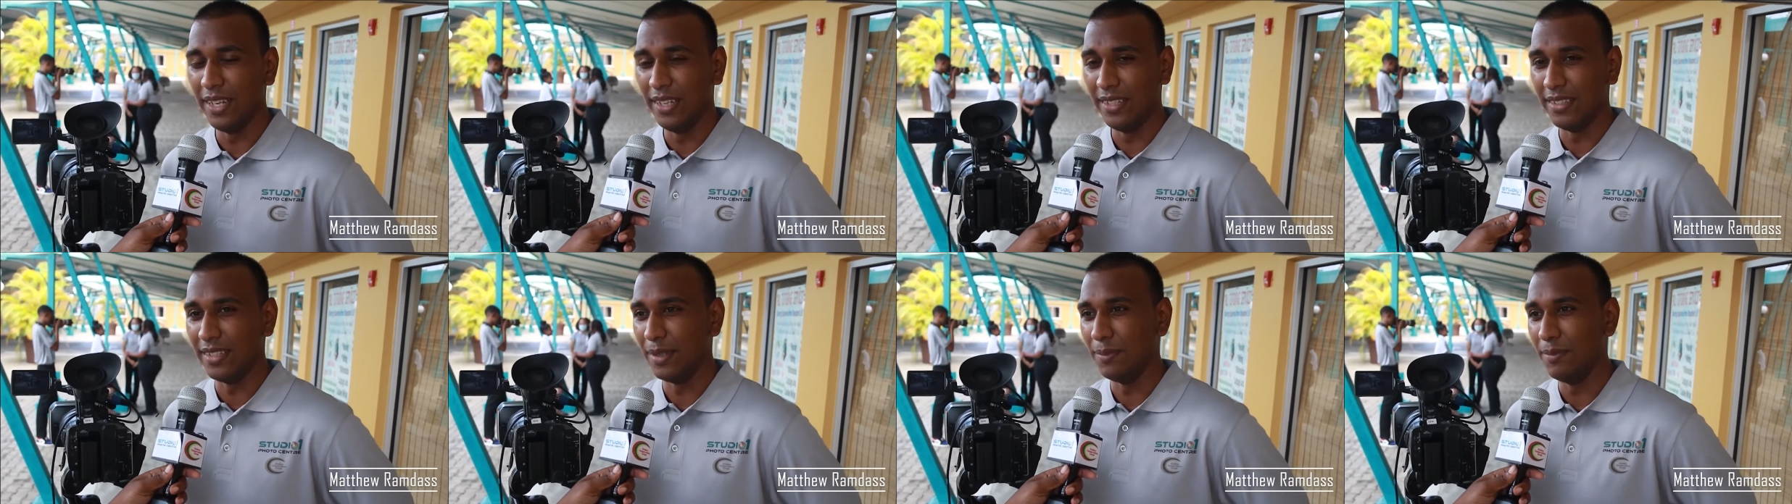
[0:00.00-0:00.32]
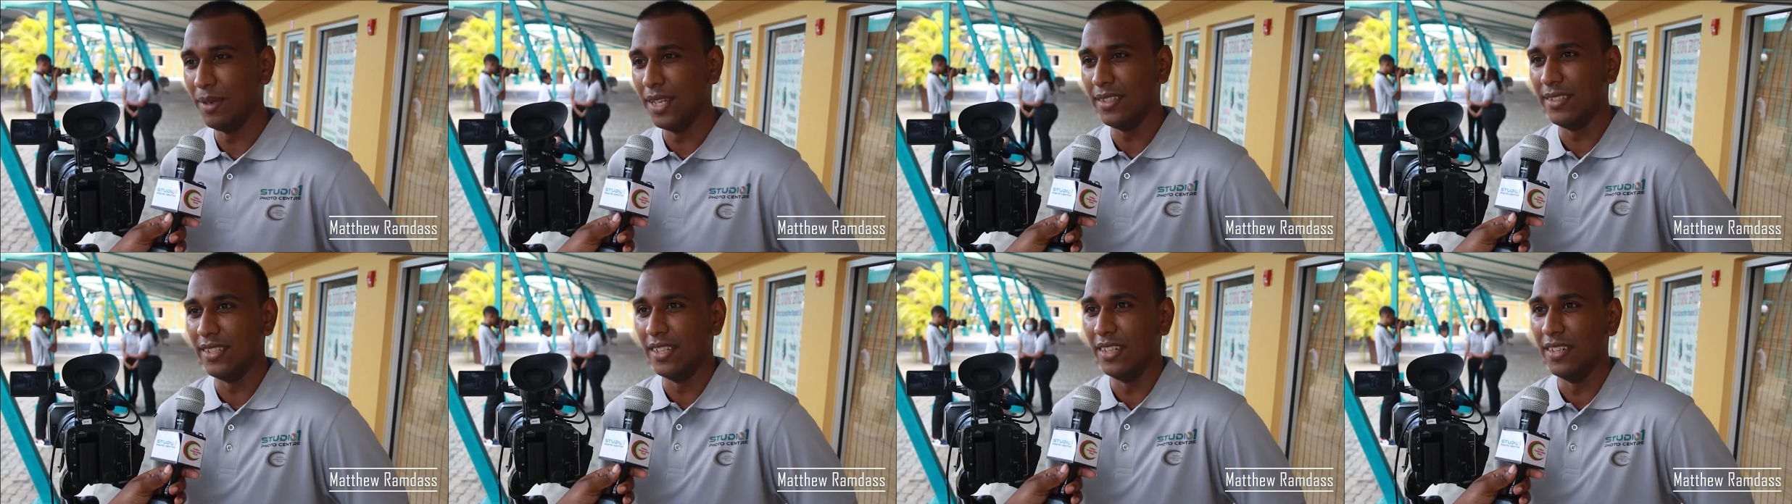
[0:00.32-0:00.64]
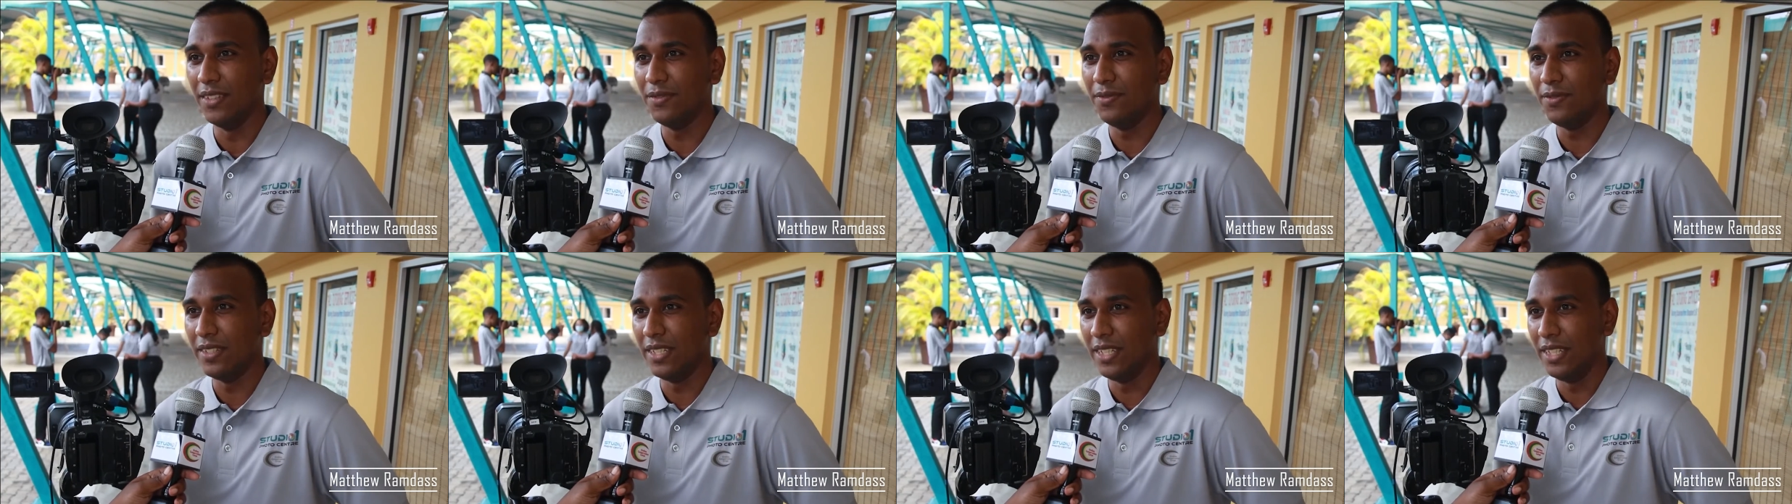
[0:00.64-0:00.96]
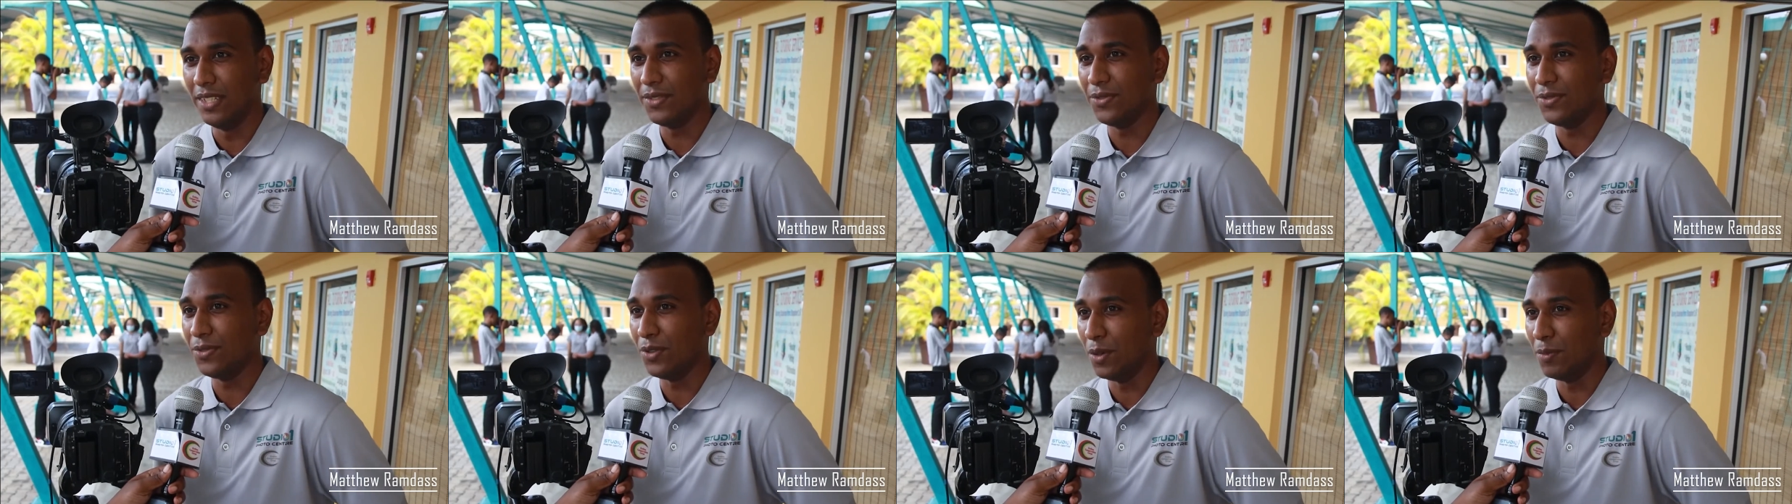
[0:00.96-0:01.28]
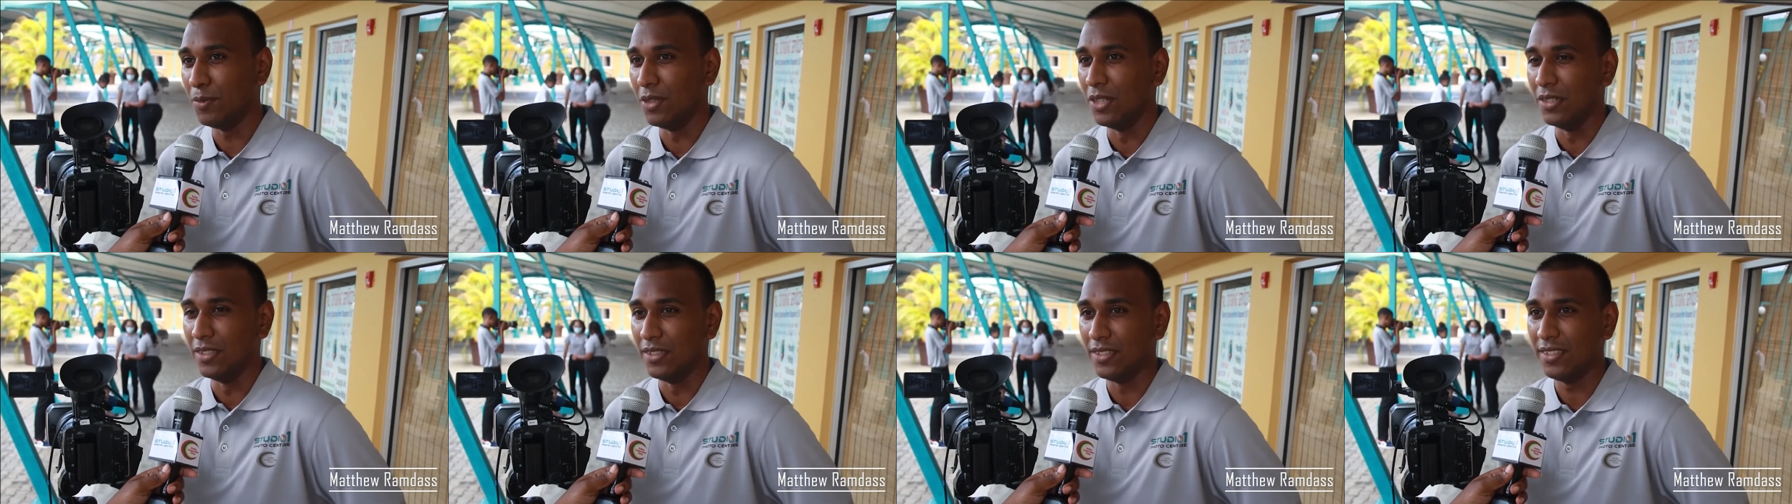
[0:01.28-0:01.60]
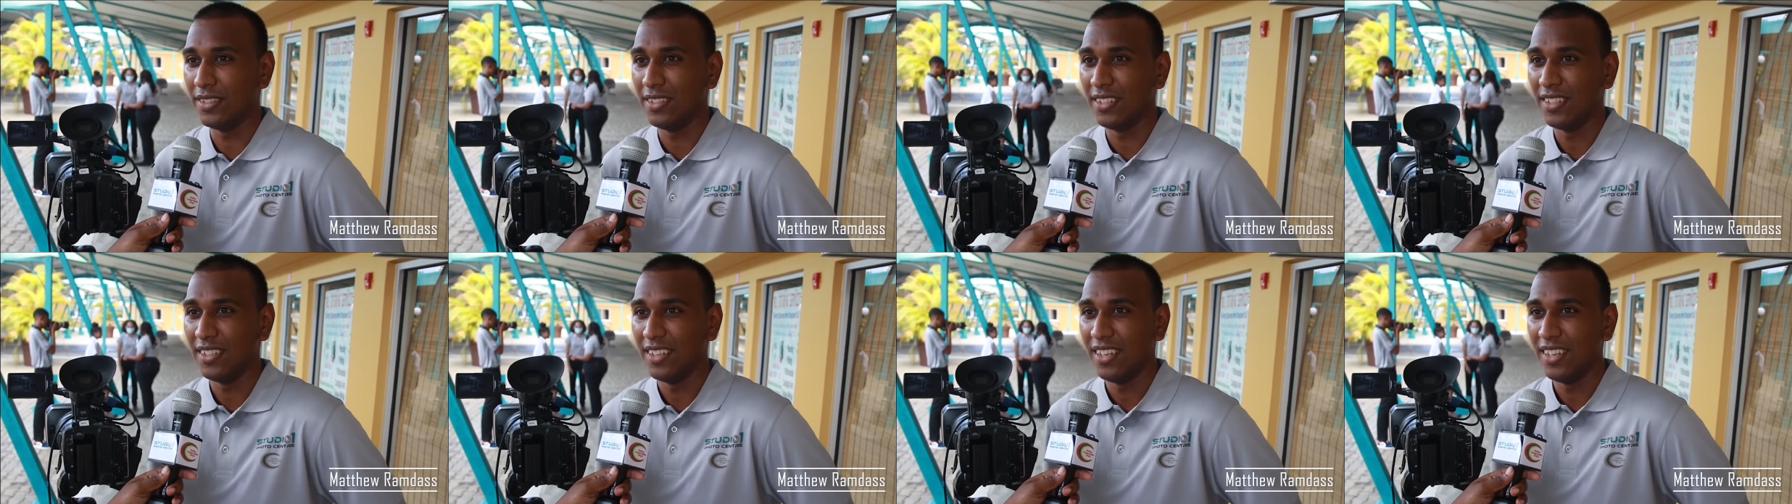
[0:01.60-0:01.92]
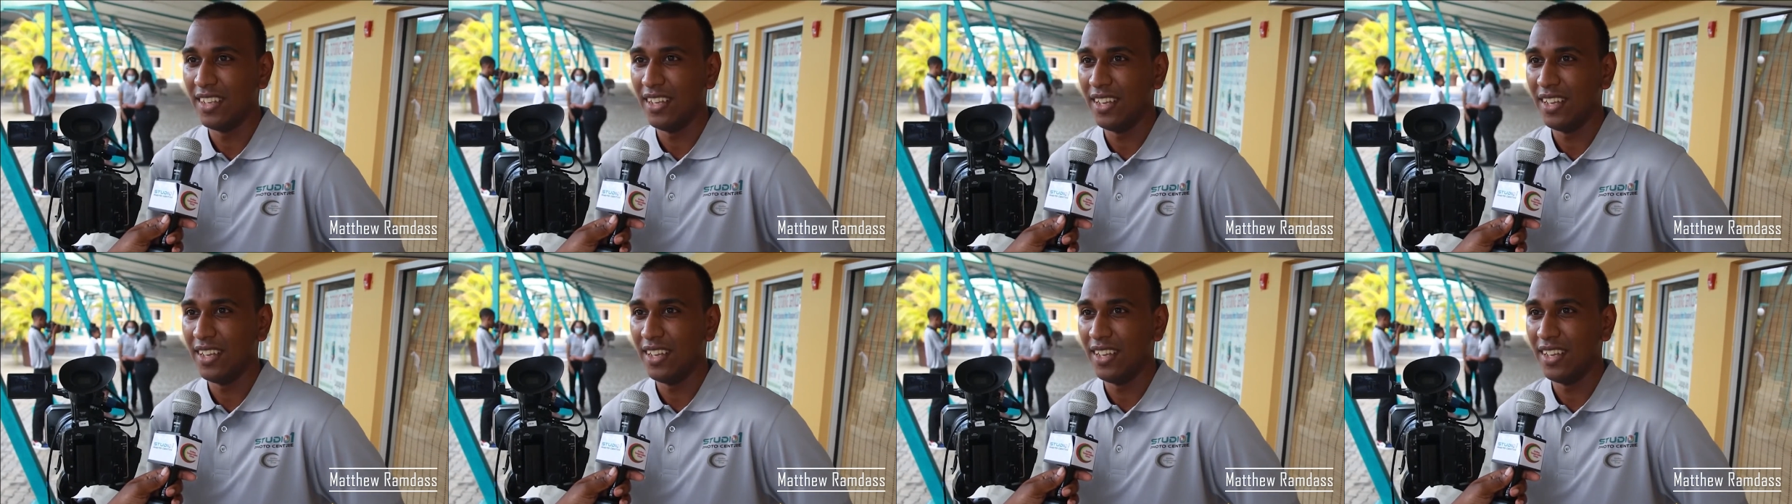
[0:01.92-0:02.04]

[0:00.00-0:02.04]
anything better for these four months.